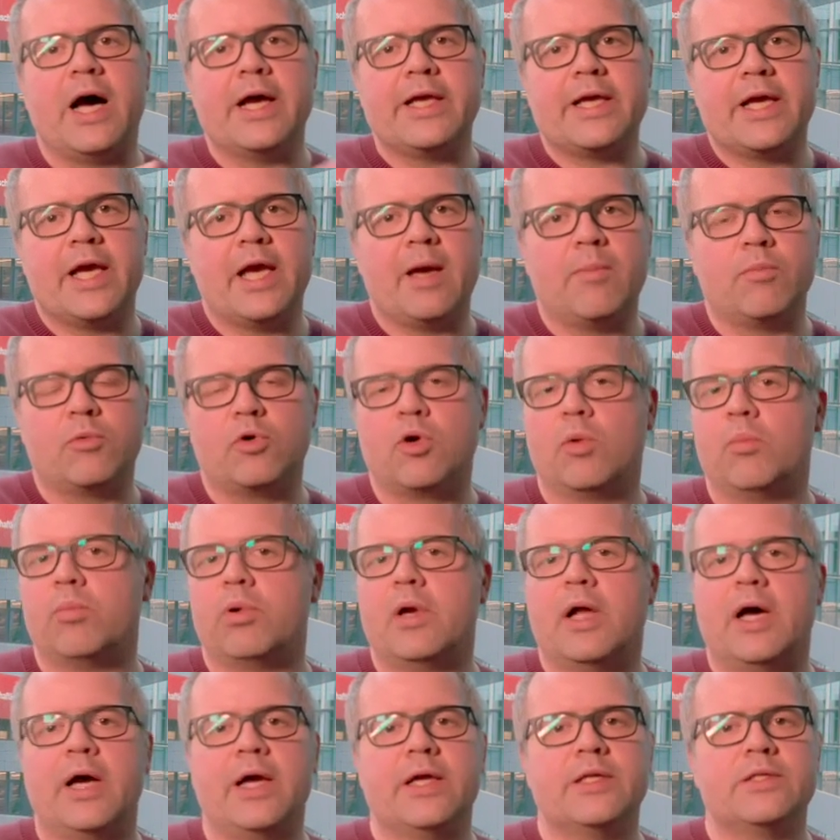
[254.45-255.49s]
IAM
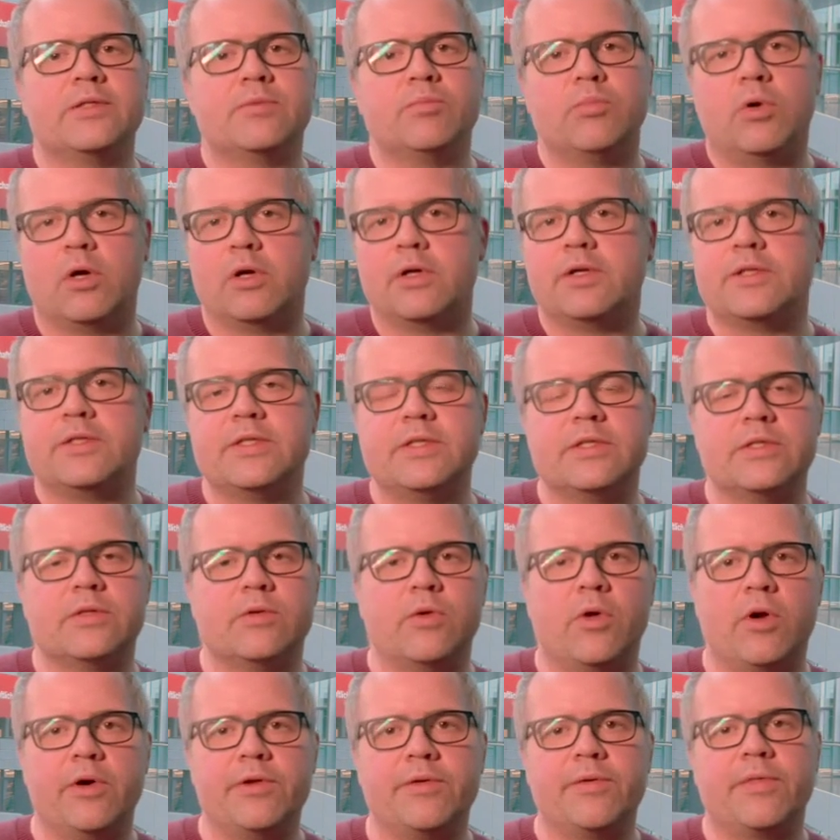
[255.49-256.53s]
compliance policies and
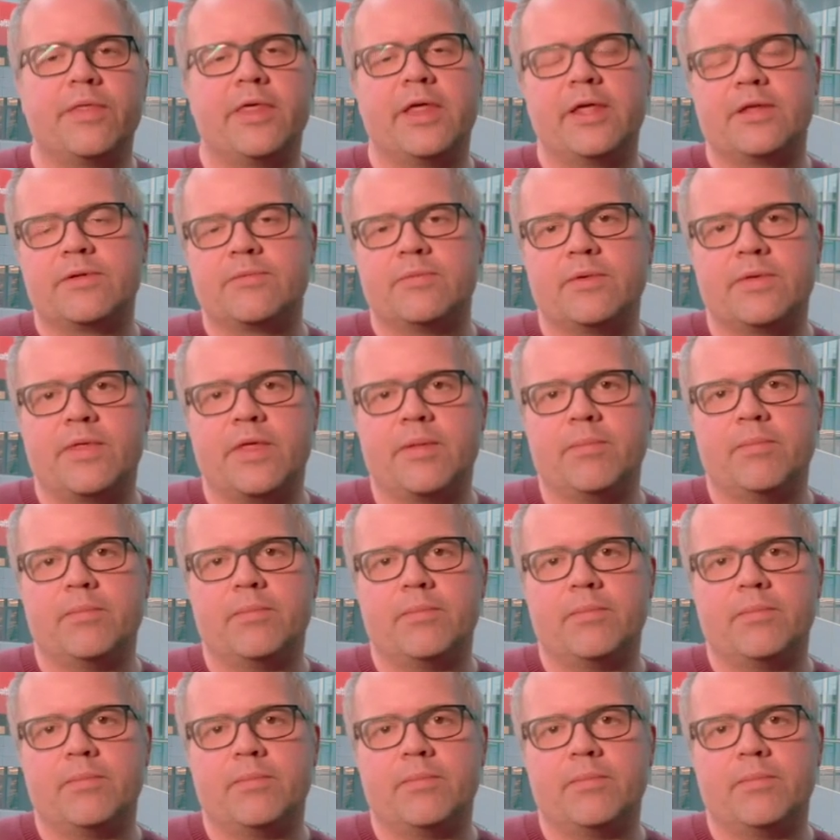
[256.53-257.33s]
all these things with a